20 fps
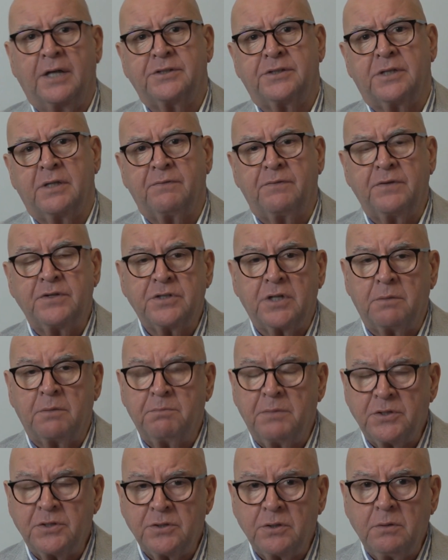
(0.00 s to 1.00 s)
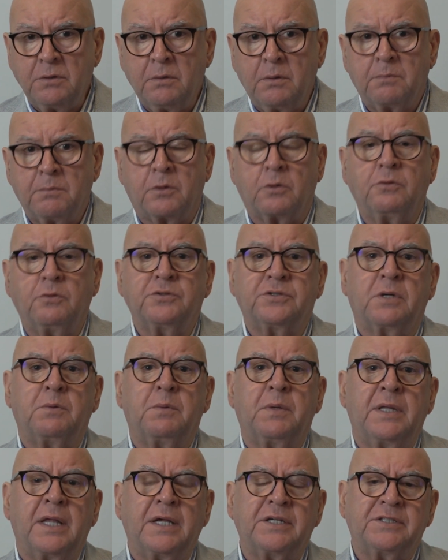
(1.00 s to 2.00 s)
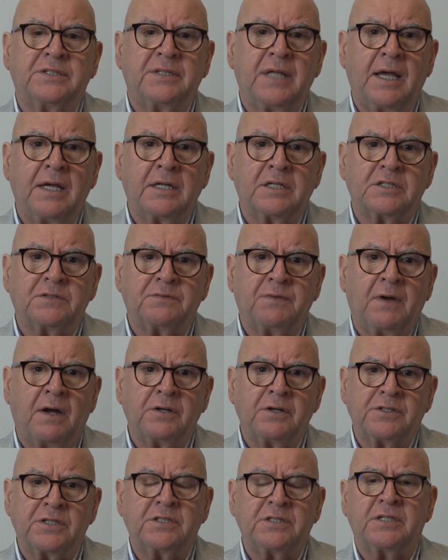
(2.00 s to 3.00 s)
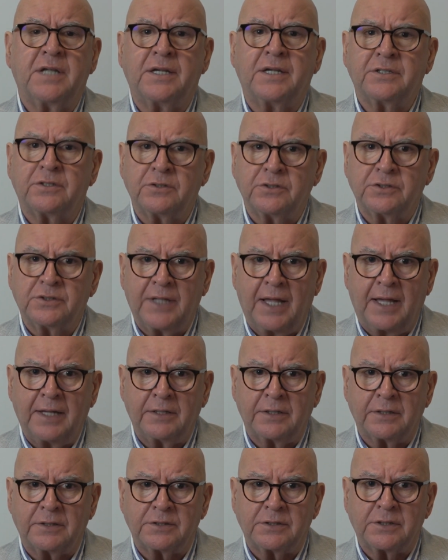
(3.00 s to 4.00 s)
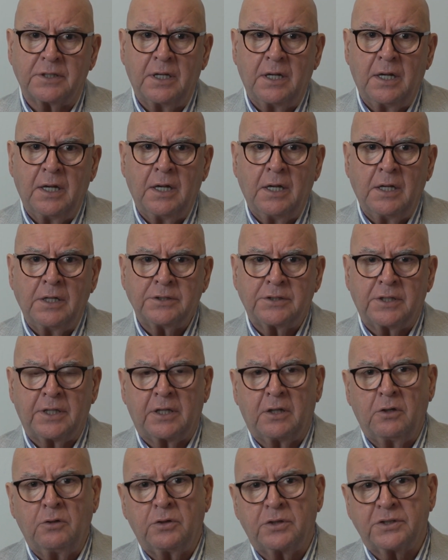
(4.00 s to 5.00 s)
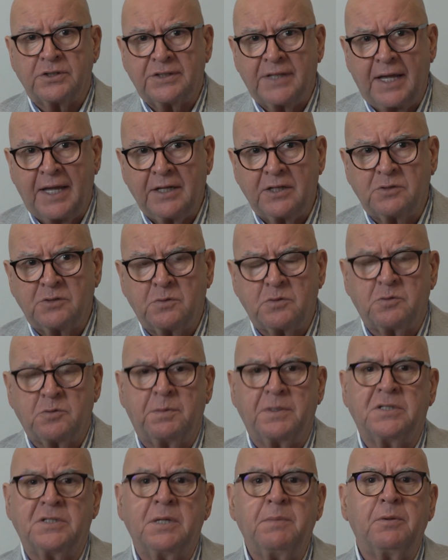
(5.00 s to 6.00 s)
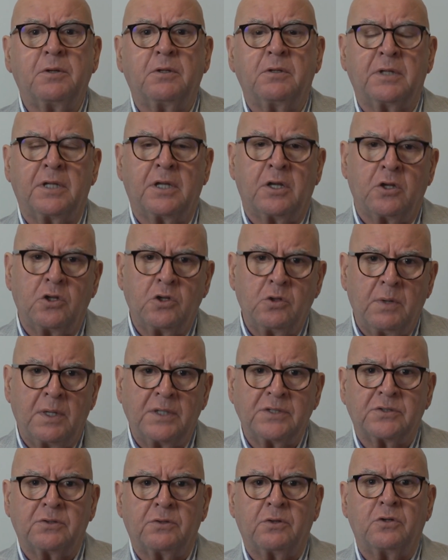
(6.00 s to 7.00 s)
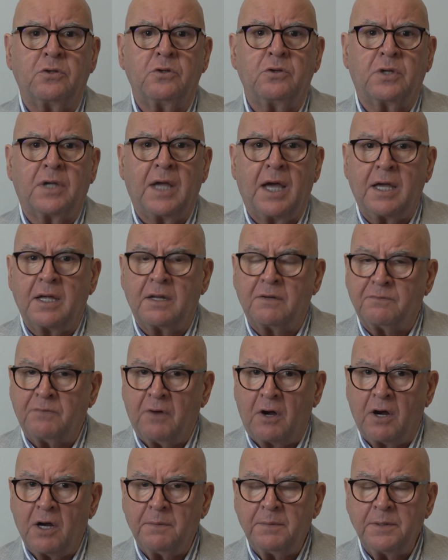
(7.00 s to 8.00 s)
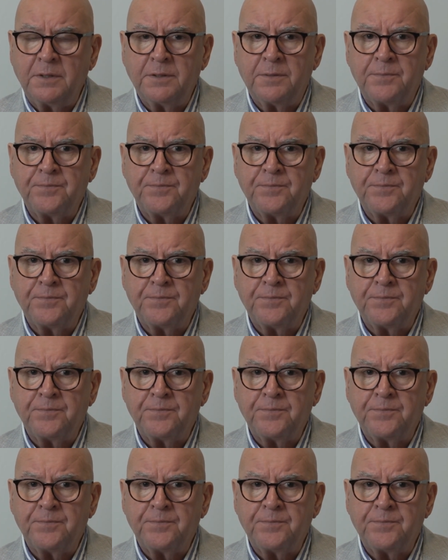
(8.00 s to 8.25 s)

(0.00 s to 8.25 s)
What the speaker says: to their vision and mission, but also where they stand as far as international standards. So they can look at standards which would be typical in a US or a UK environment,